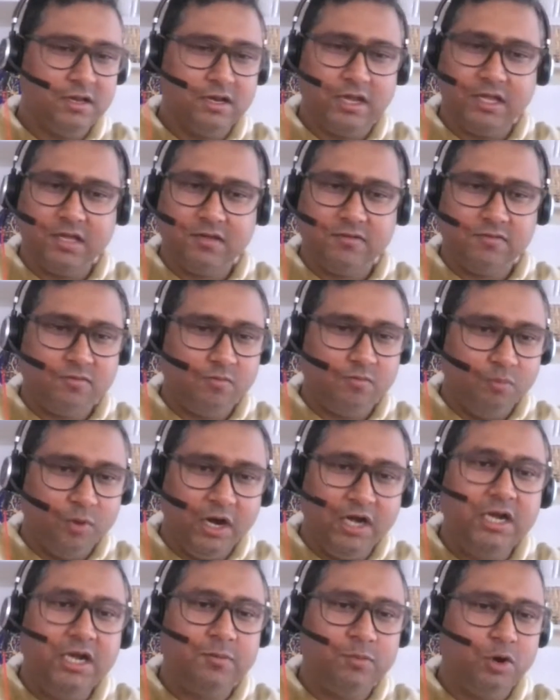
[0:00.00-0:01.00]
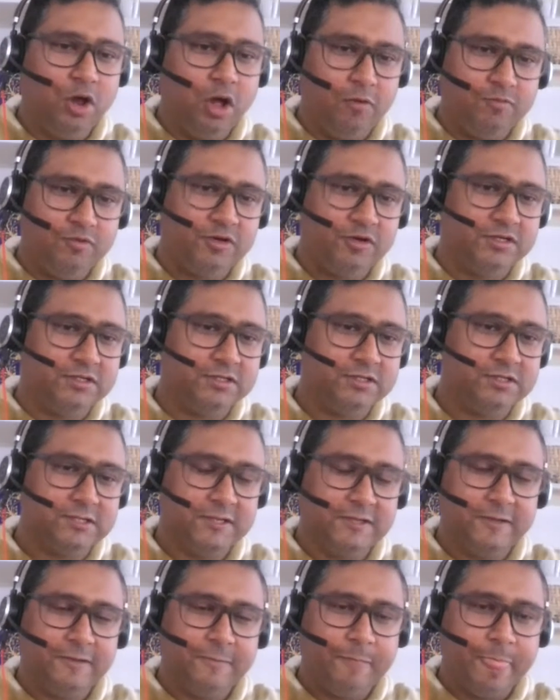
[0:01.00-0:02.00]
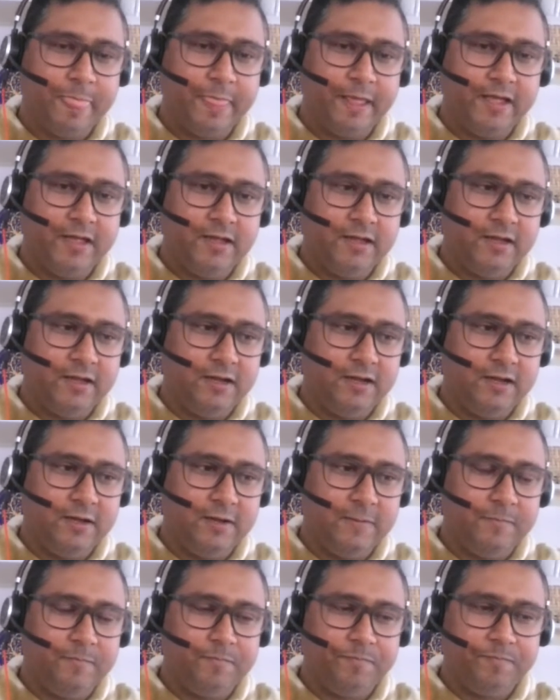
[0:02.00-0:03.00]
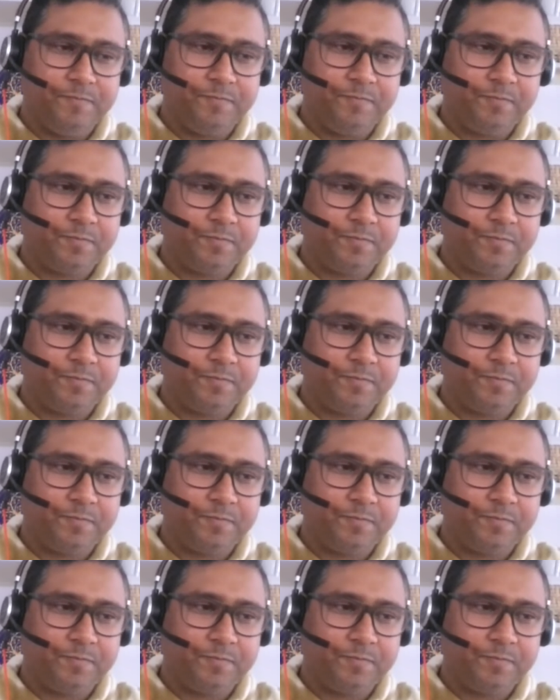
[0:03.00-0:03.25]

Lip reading: like multiple offers, um,